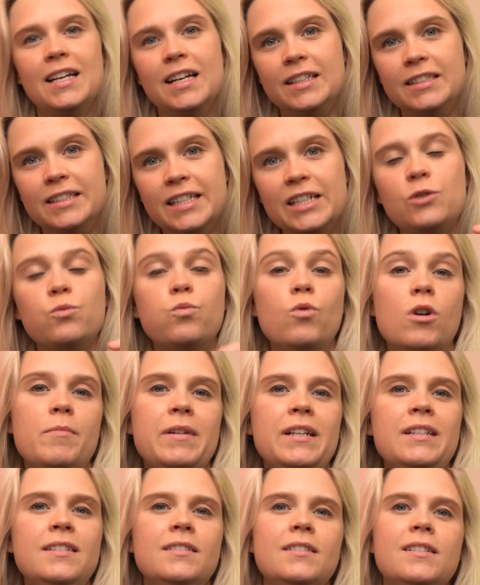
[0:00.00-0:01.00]
this
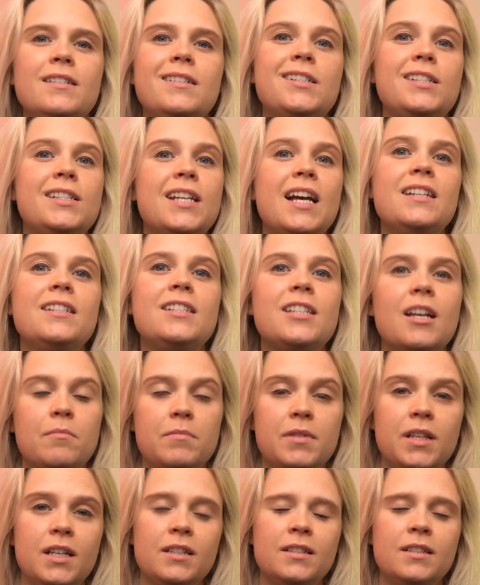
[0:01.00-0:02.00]
woman said
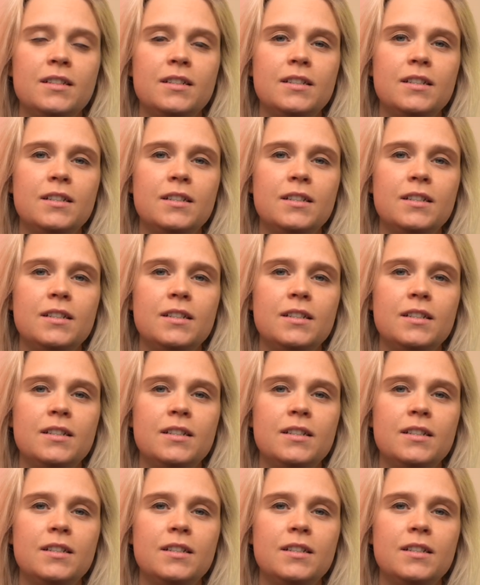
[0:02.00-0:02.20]
something